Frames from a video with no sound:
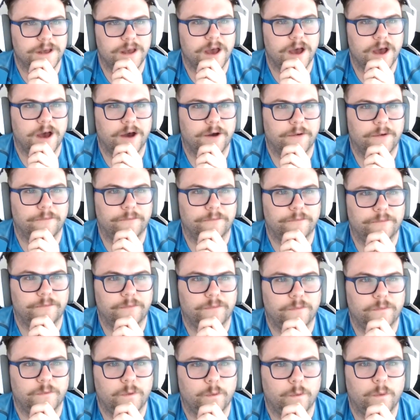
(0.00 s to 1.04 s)
um,
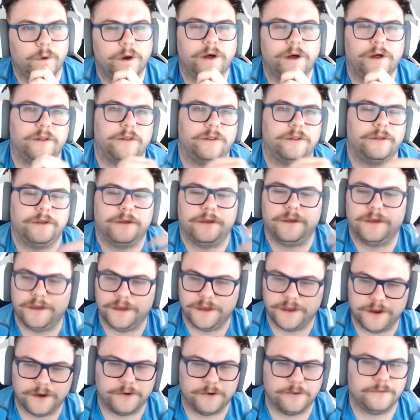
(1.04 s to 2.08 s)
well,
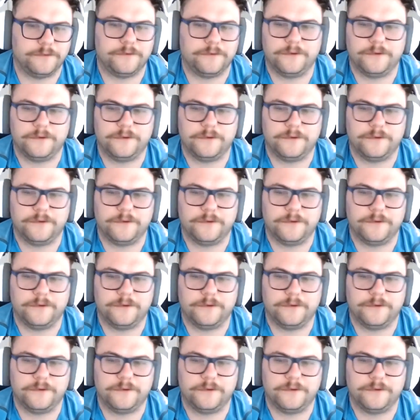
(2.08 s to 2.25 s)
you know,